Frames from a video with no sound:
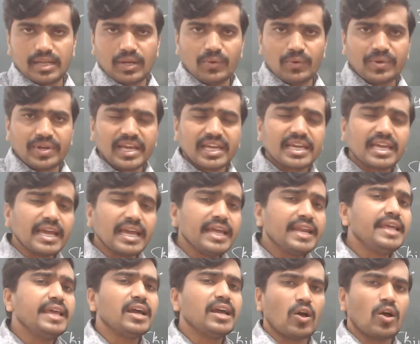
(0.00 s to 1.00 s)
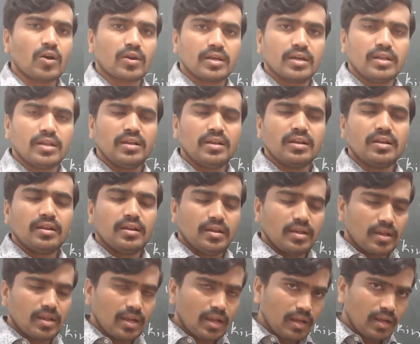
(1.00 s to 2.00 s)
You take any organ
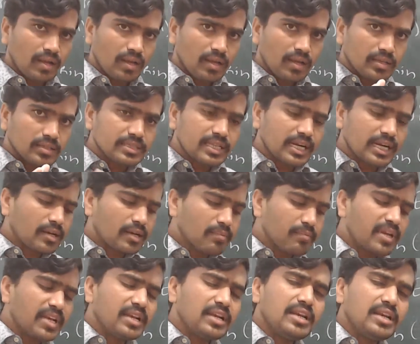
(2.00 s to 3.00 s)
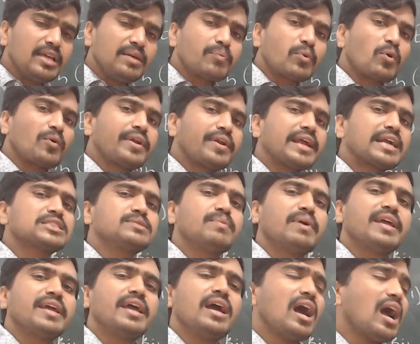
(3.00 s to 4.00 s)
that mainly protects by
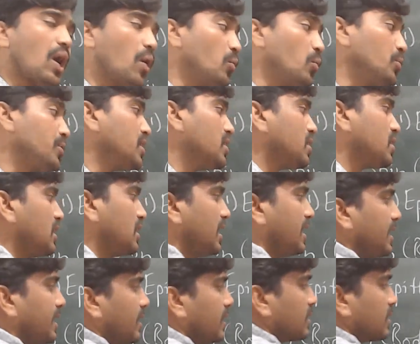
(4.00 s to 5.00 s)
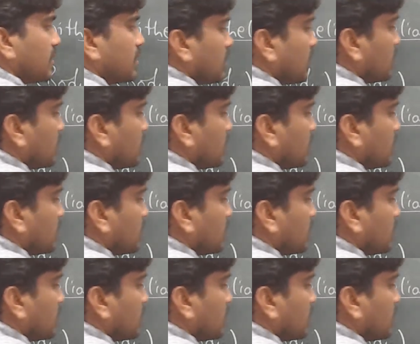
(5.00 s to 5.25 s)
an outer layer,